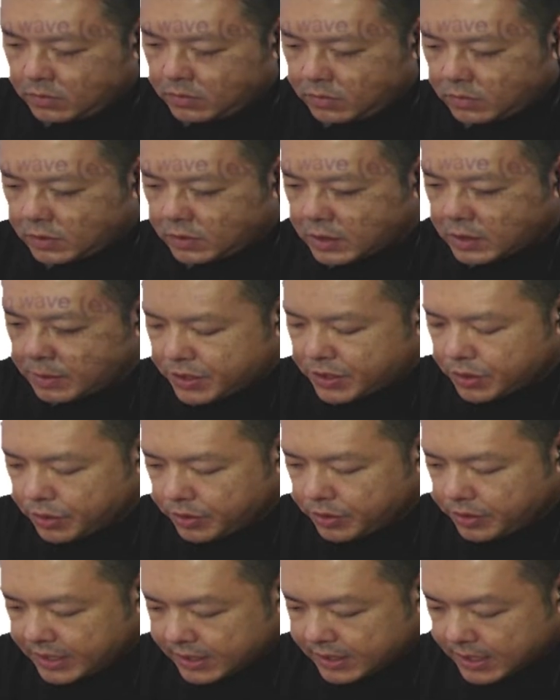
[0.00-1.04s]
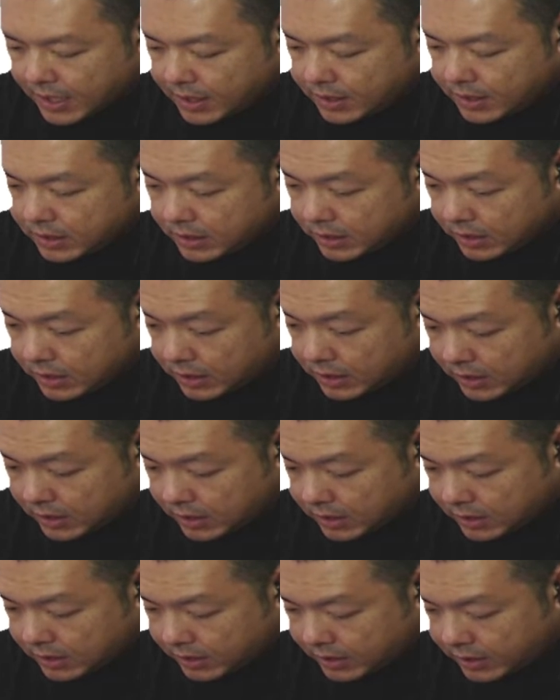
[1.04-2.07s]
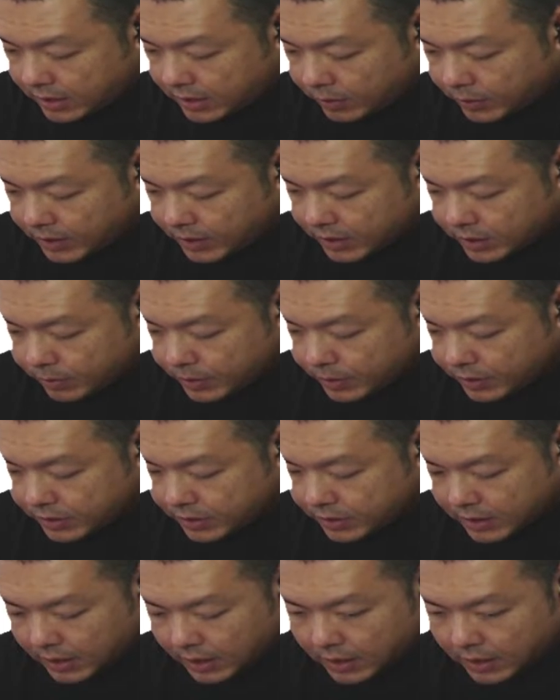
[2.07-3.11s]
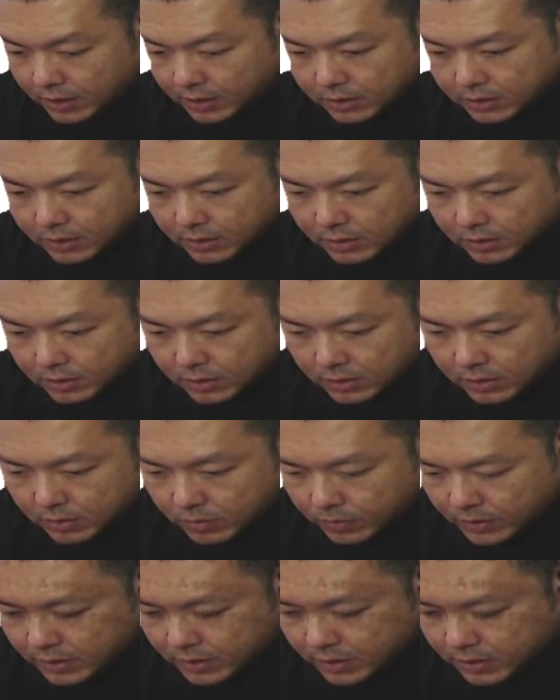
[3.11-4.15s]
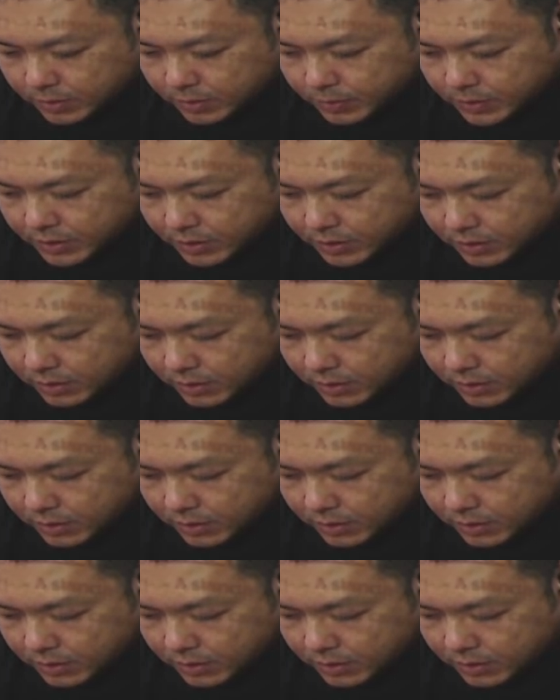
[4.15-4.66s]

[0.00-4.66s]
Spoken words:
Let me show you this. I want the simulation. Where's the simulation?